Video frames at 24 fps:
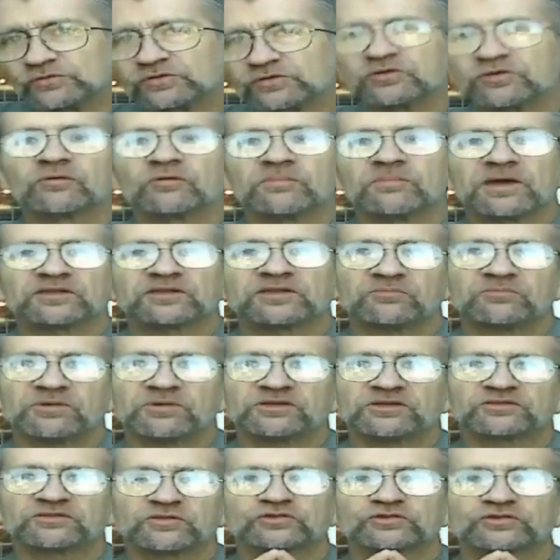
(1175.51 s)
You were meant to be
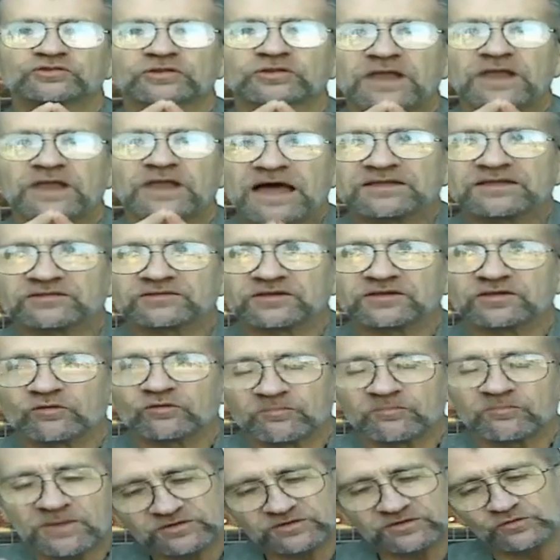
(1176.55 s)
socializing. You
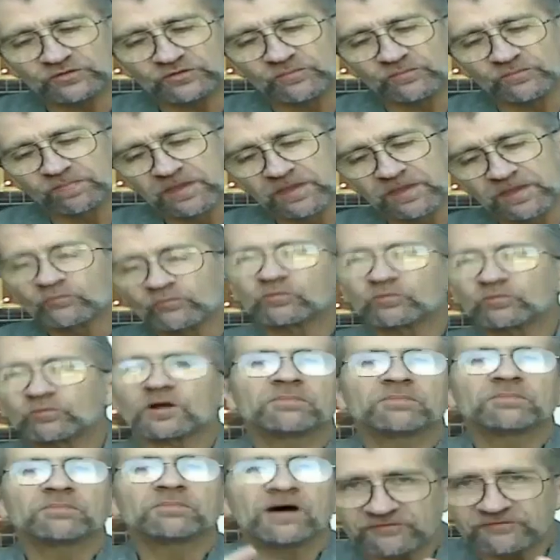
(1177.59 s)
were meant to
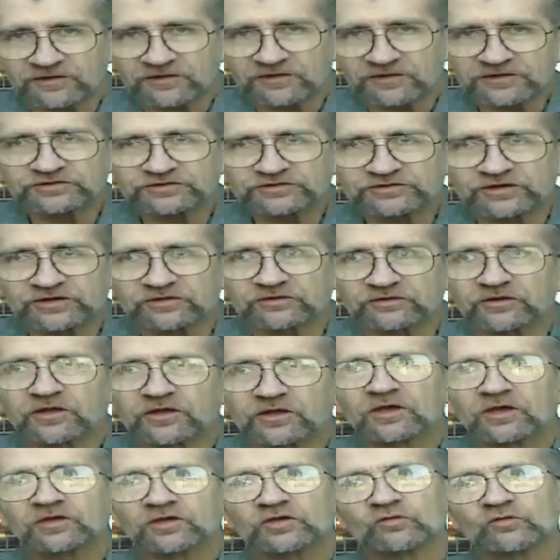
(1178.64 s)
rub off on each other.
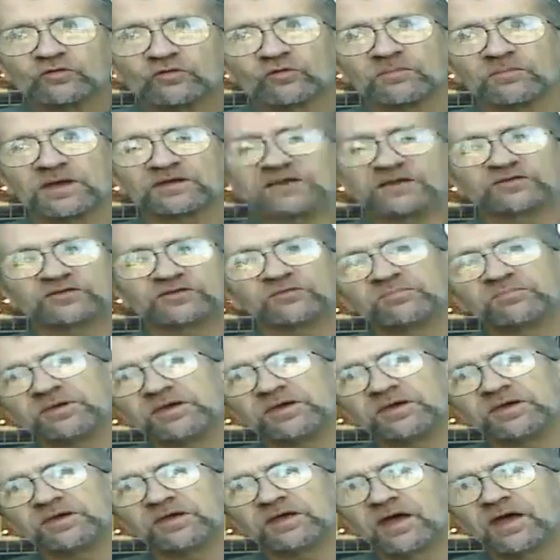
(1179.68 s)
You were meant to
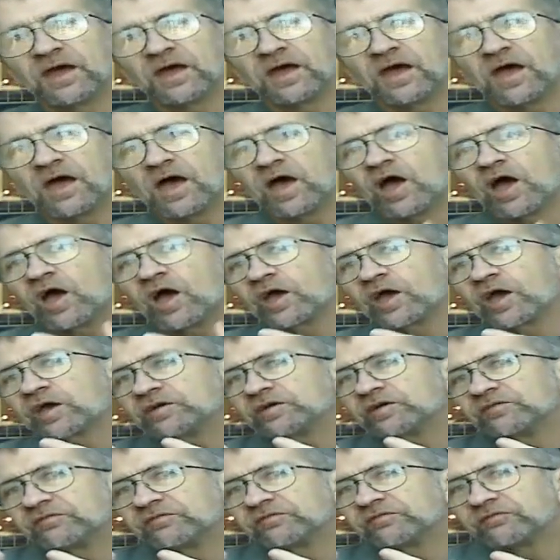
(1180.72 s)
be
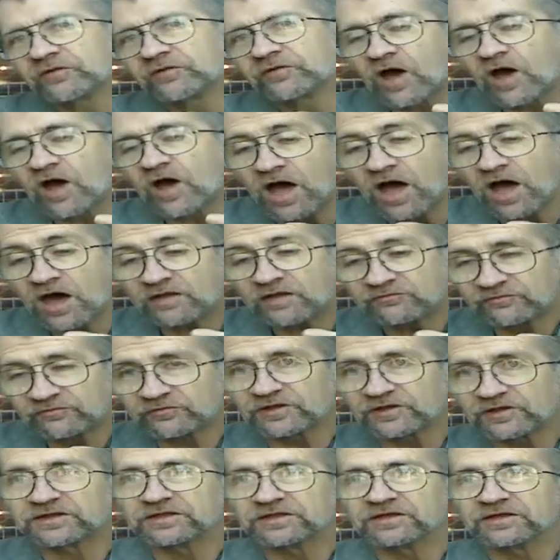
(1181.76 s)

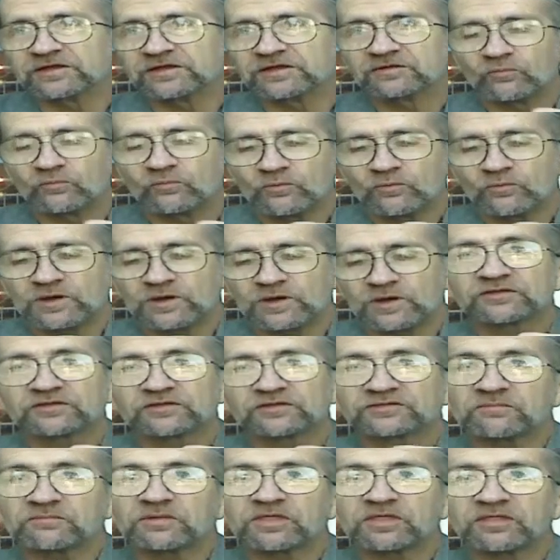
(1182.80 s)
conflicted with
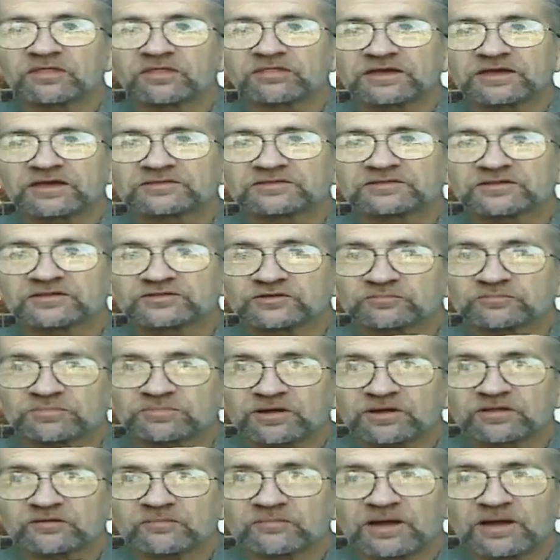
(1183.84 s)
some of the things that your
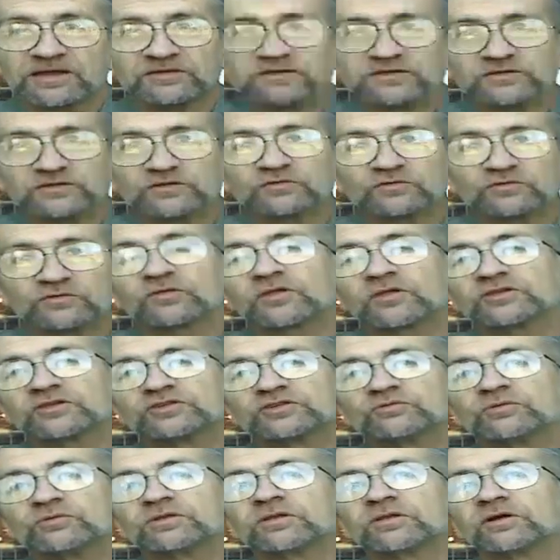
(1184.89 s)
brother might do so that
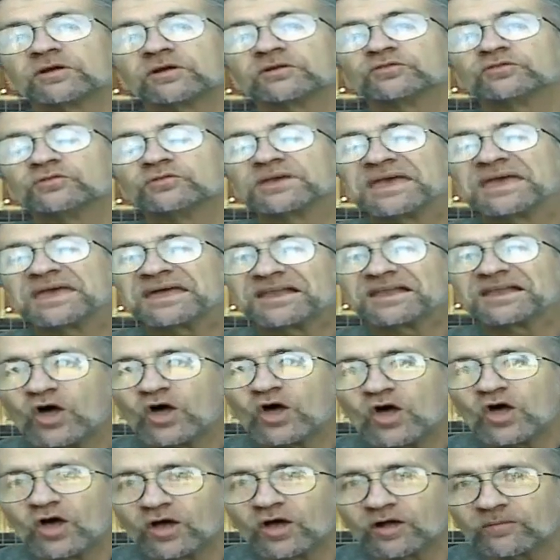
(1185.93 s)
you learn to get
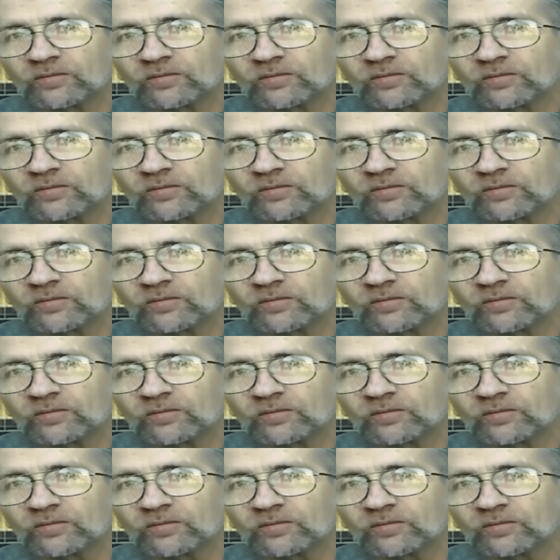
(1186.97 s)
along.